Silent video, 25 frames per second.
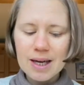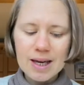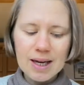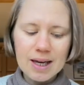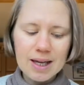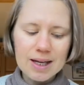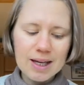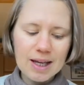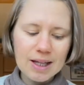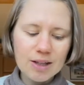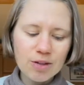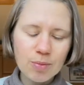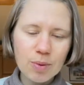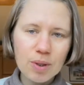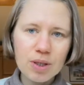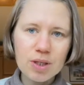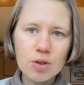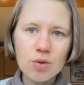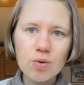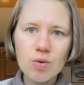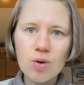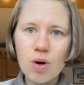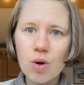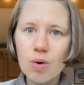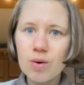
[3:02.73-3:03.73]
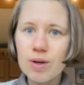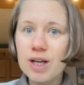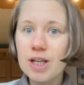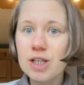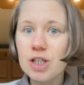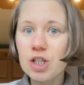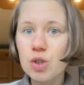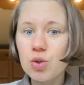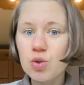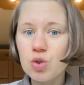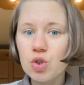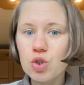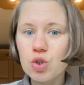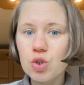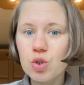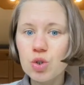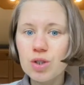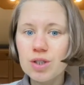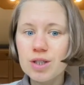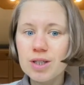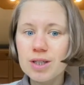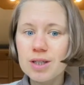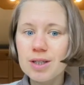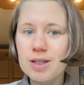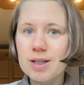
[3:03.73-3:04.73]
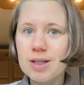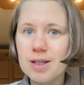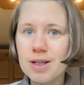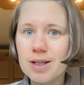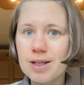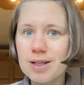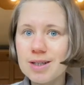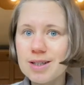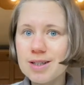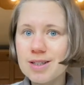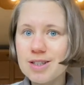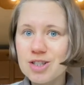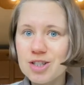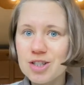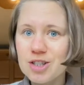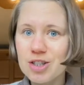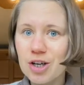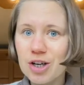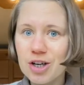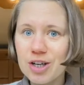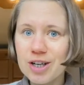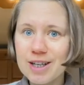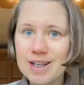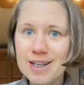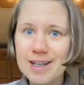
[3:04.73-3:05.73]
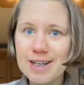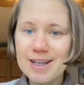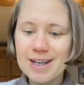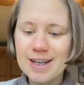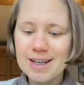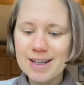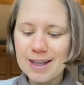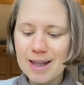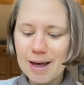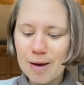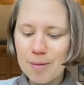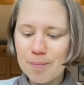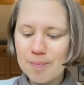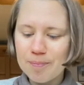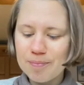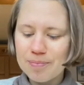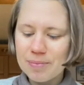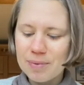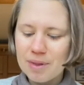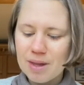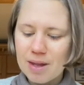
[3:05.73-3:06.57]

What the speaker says: And that's when you know that you should gonna start eating them.